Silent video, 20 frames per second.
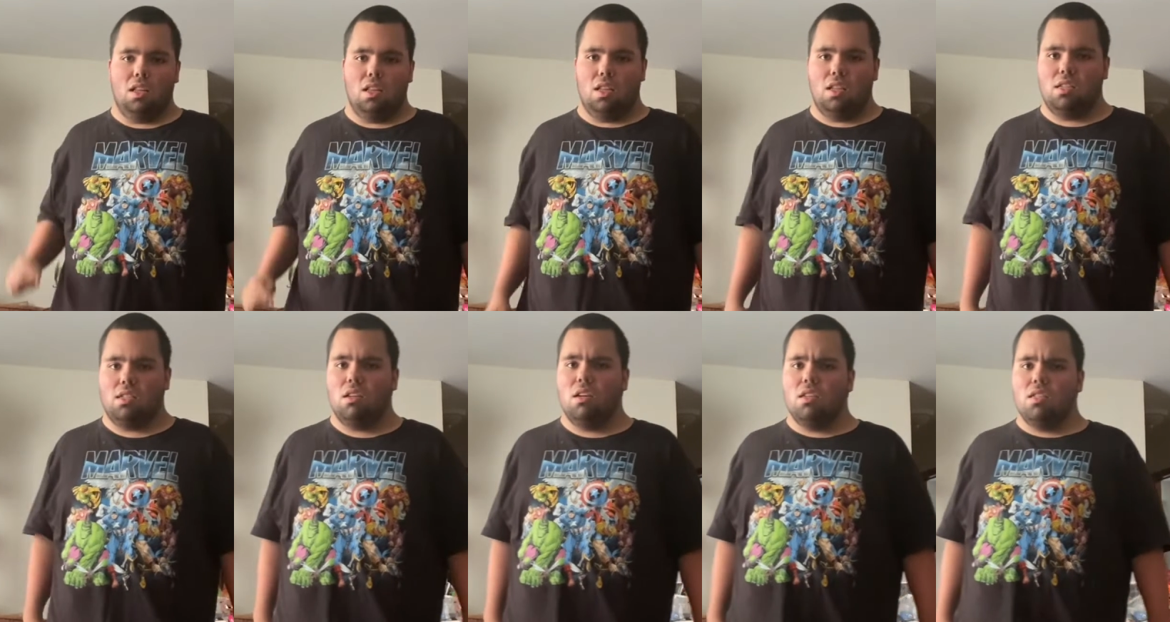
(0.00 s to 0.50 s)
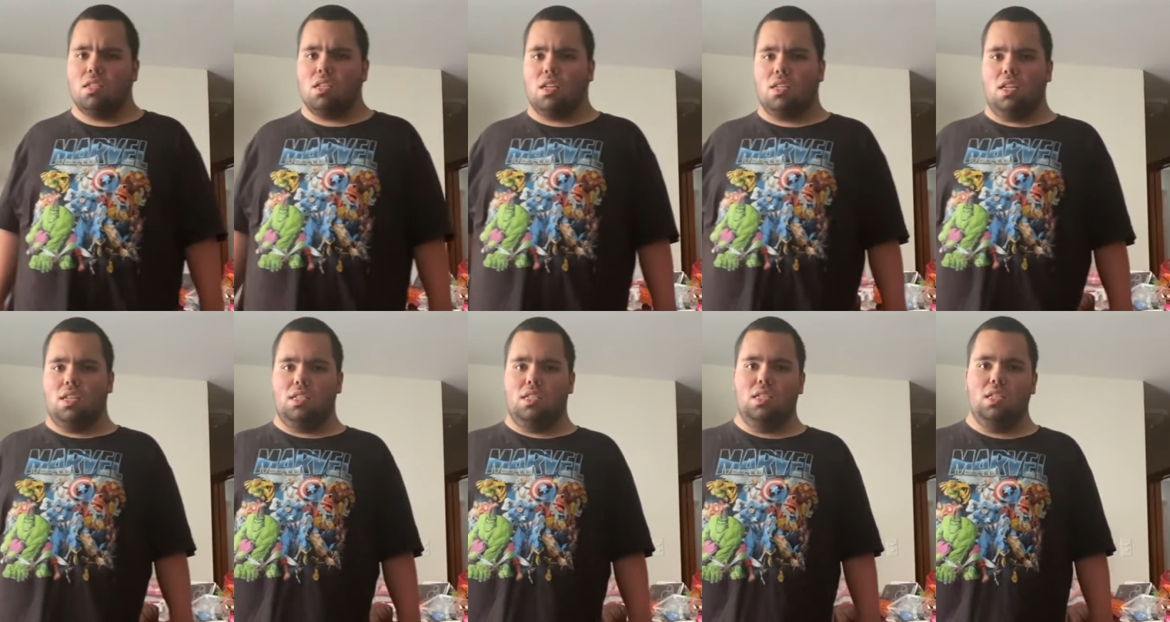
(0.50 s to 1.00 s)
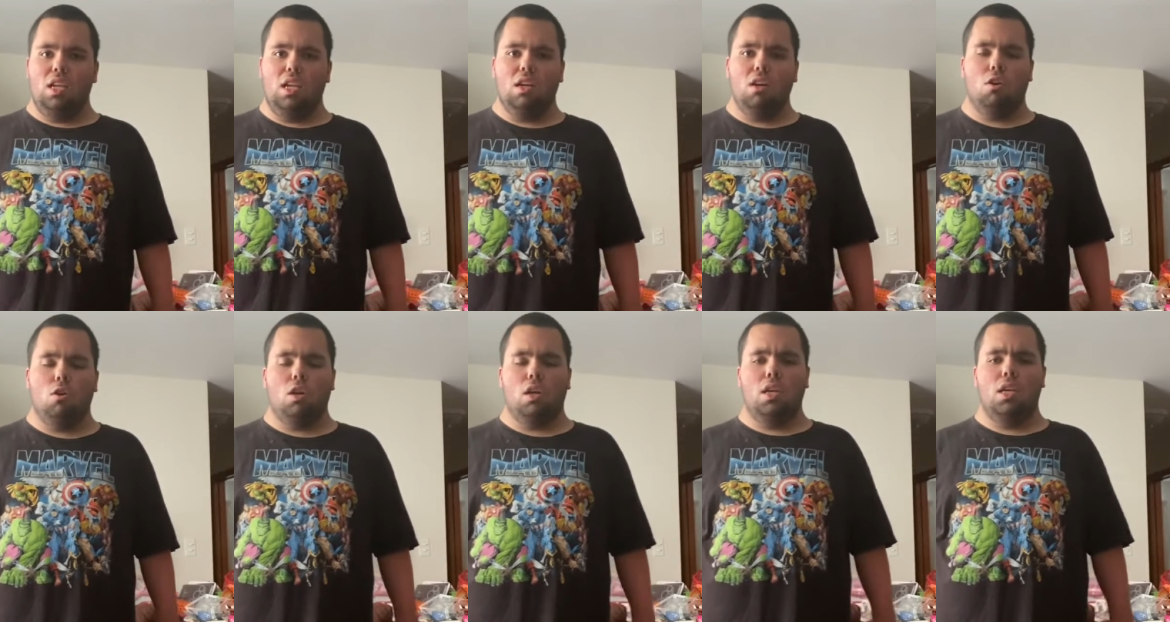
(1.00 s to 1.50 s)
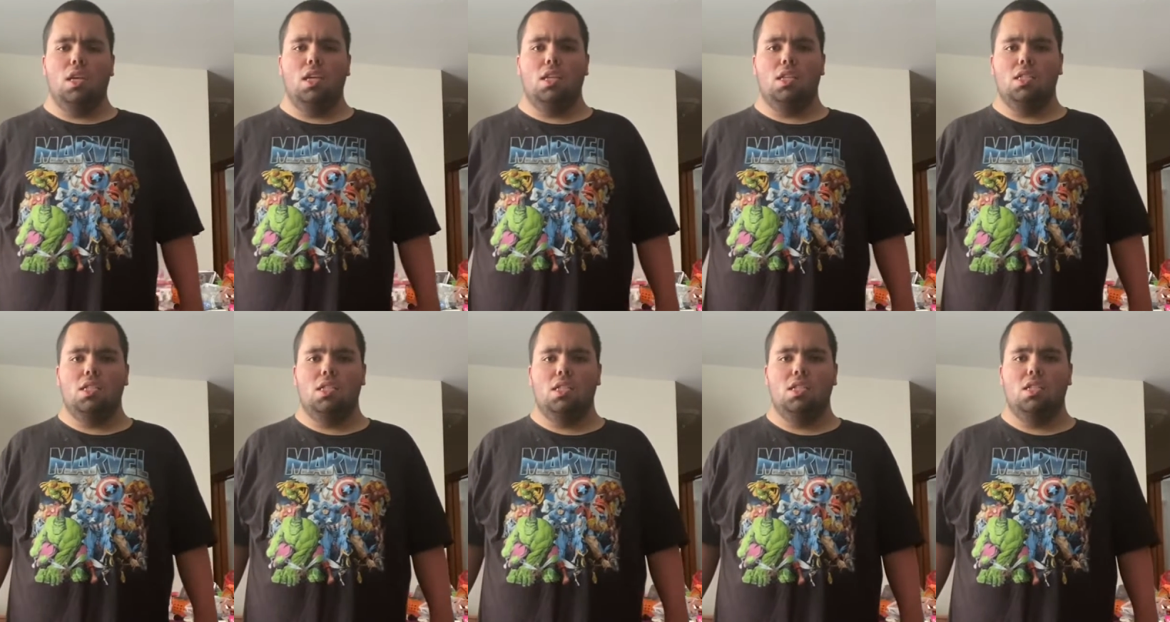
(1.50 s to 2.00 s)
The songs that they sing are
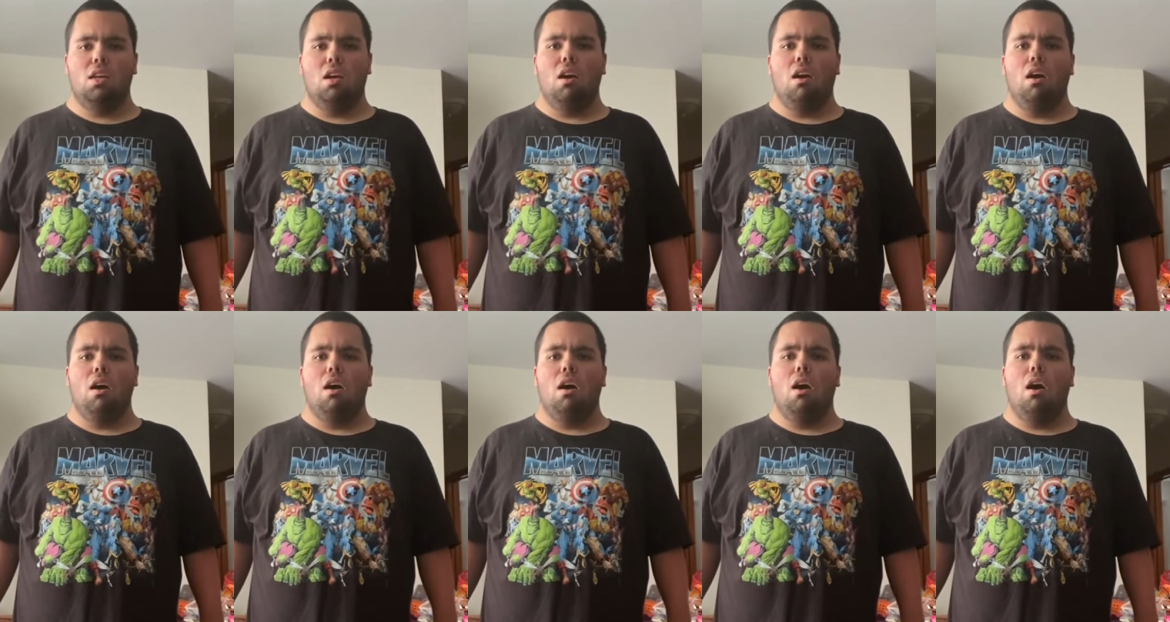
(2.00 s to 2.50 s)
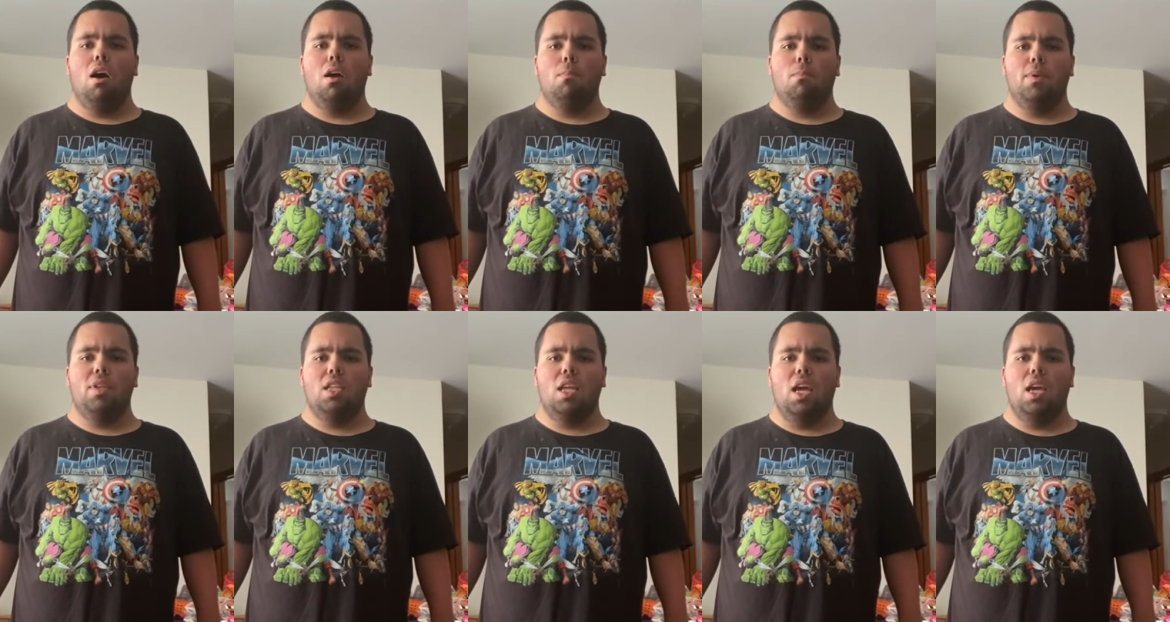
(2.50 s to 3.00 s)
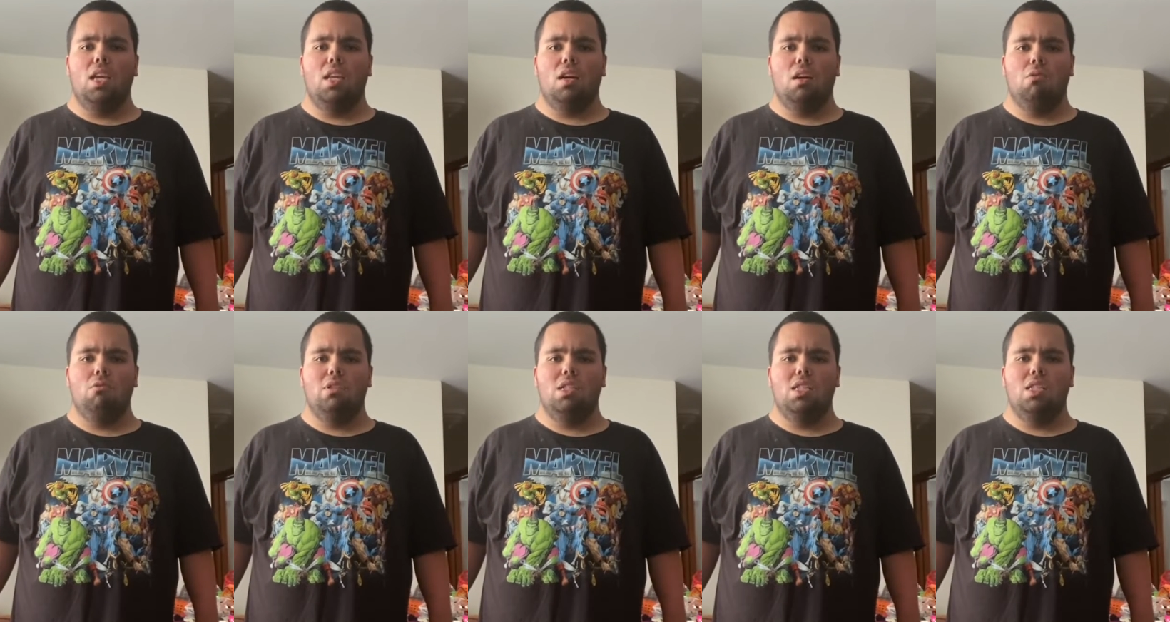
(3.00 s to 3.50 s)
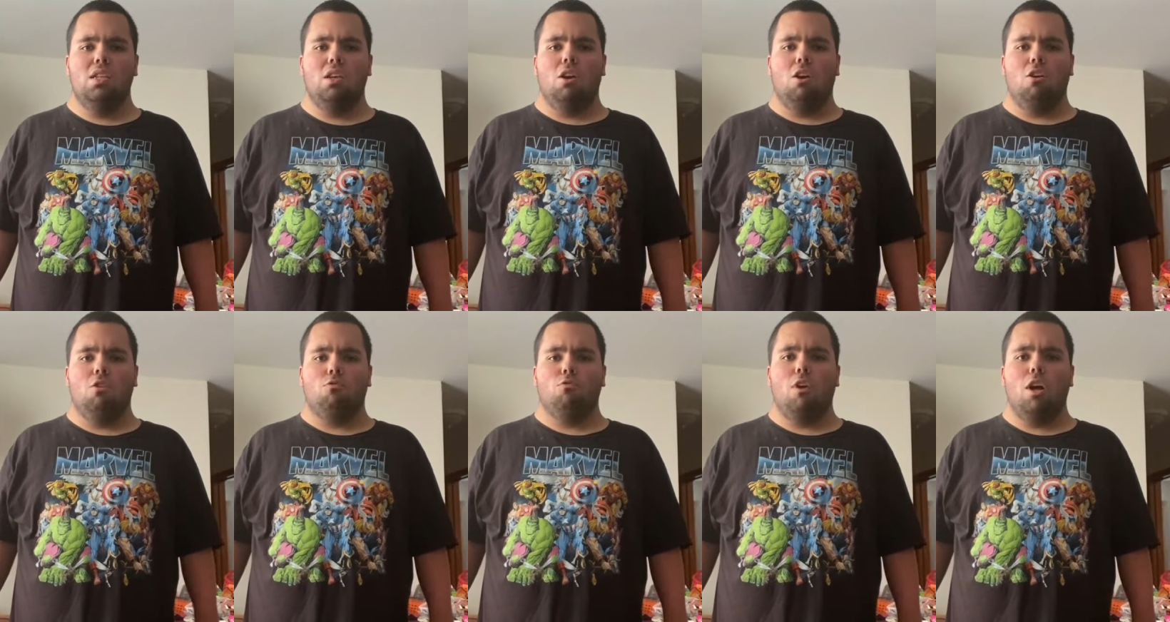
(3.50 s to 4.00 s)
is Hot Potatoes,
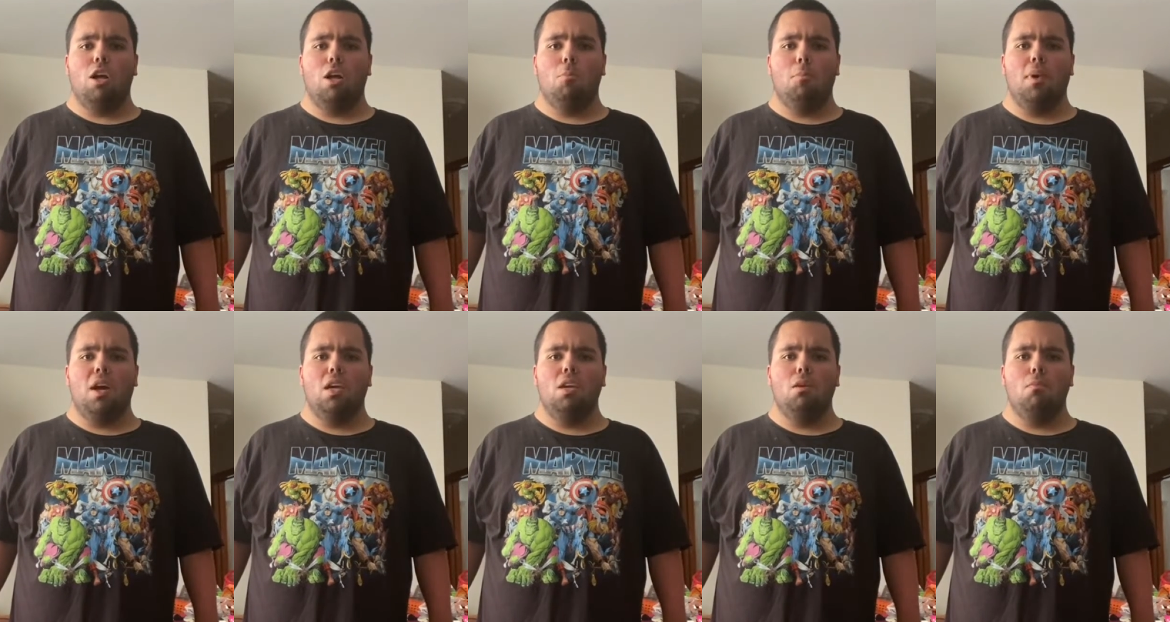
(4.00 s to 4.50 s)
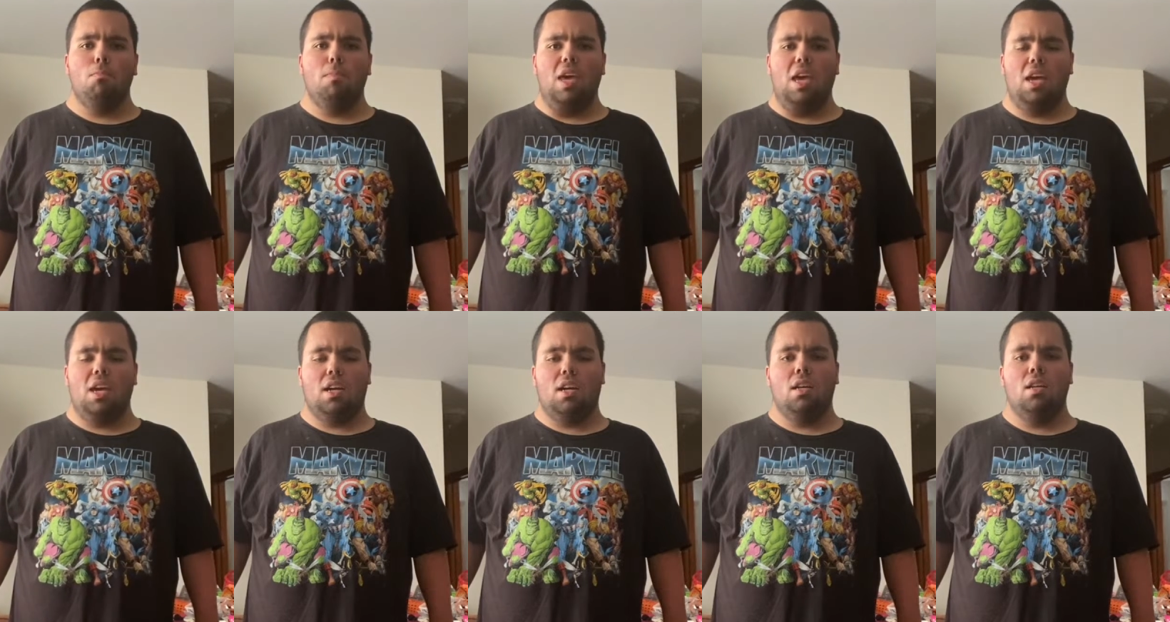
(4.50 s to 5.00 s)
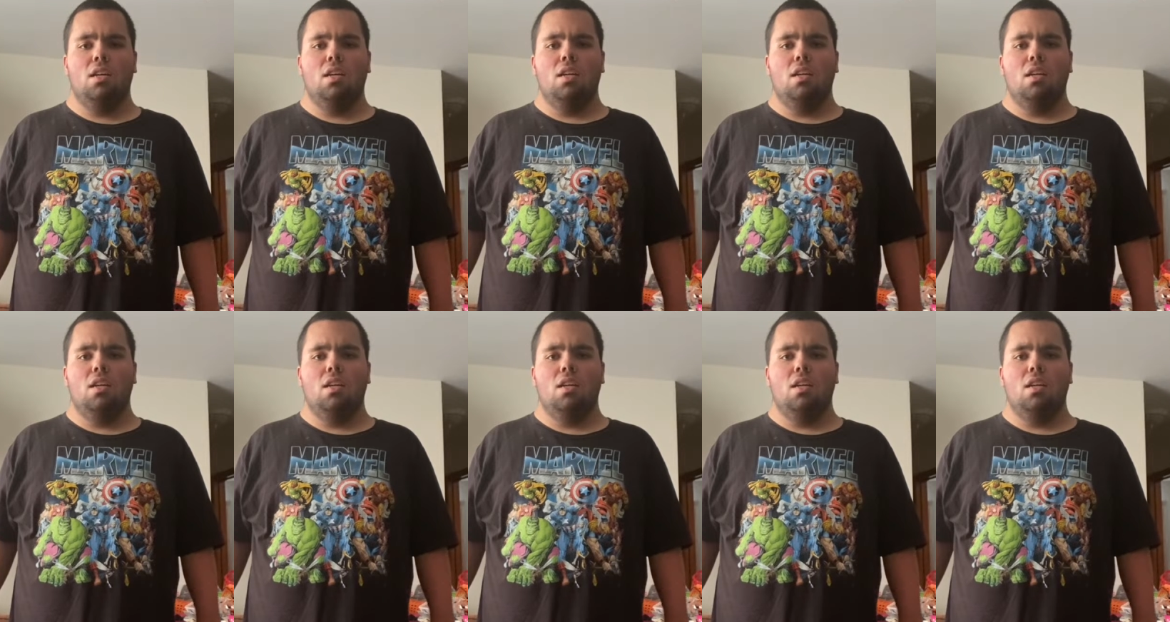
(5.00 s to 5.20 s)
Rockabye Bear,